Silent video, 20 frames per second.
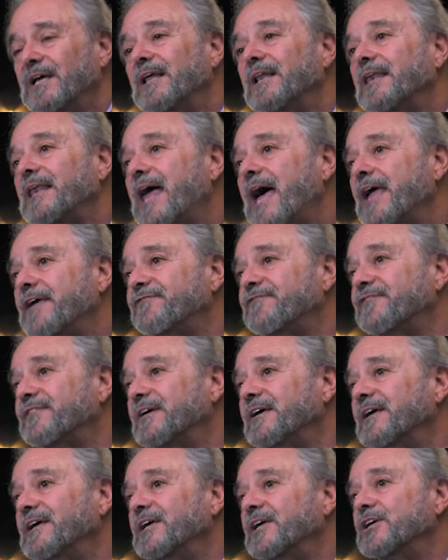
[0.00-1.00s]
Life
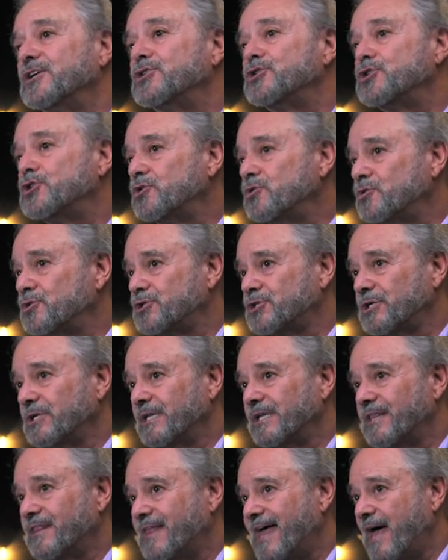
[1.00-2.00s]
is
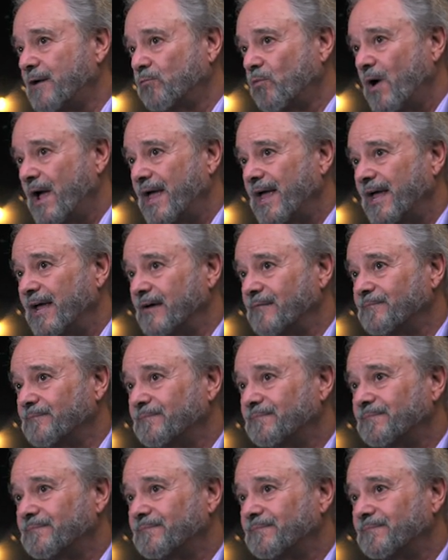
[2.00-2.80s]
usually that way.